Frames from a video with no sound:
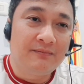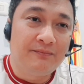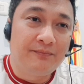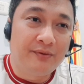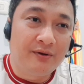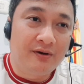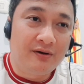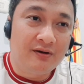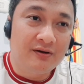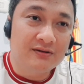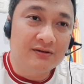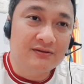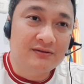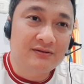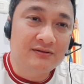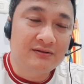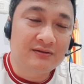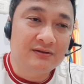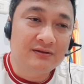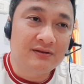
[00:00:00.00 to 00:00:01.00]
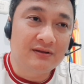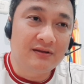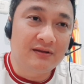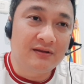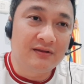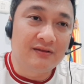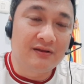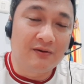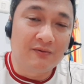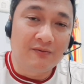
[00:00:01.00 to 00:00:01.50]
but
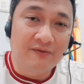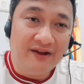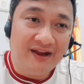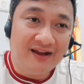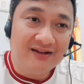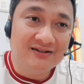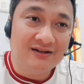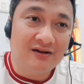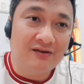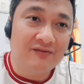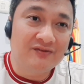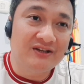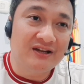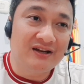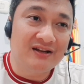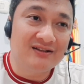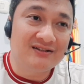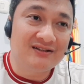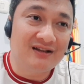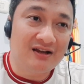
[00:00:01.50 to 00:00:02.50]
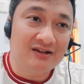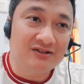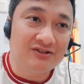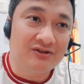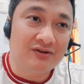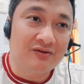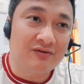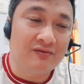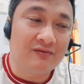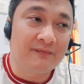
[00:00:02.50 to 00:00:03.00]
the reaction of Jadon
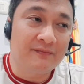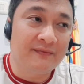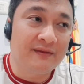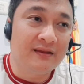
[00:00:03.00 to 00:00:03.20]
Sancho